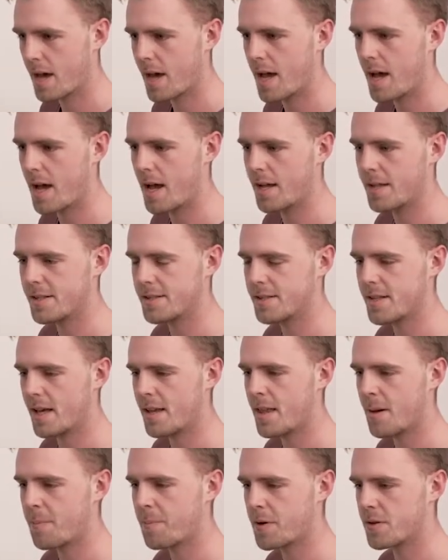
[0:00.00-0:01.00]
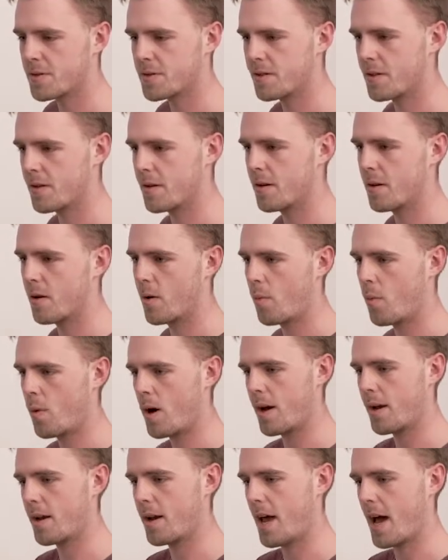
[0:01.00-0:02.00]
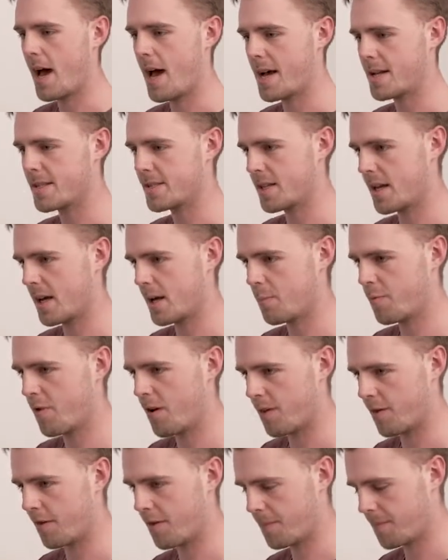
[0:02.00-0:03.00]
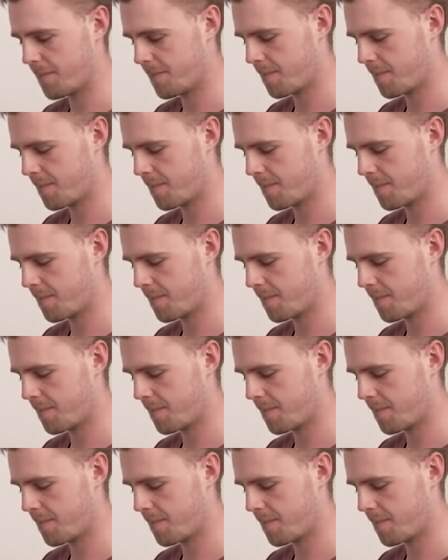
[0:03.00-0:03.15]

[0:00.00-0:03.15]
and say that person1 has a brother.